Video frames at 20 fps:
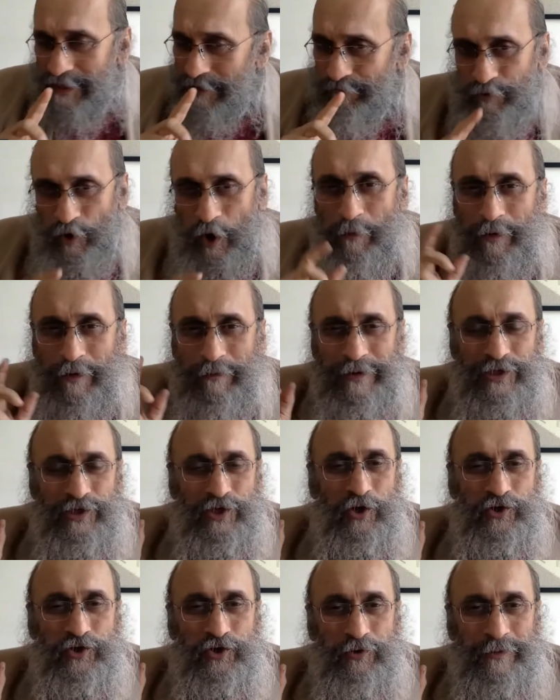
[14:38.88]
the problem
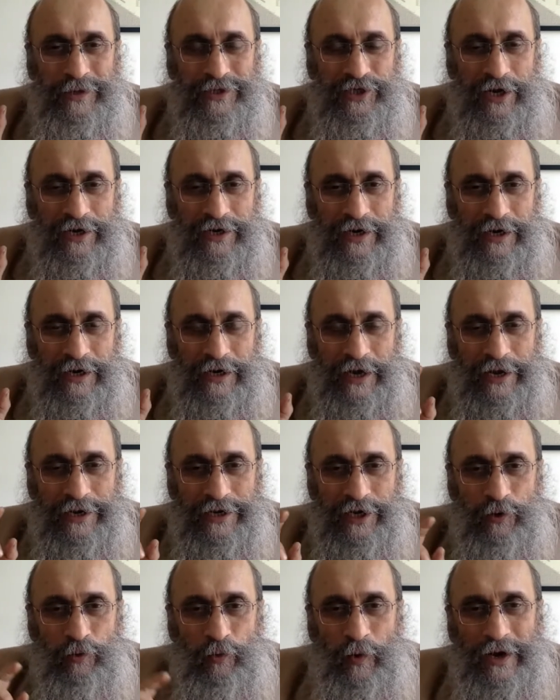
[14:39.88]
is not so much Article
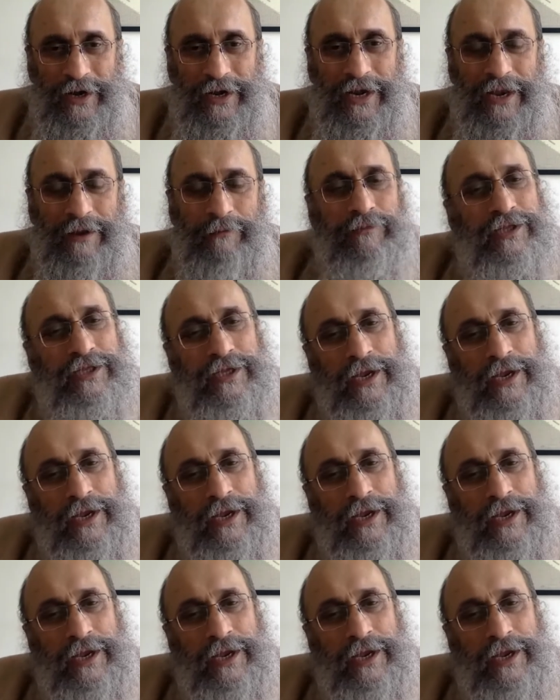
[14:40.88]
19.1a,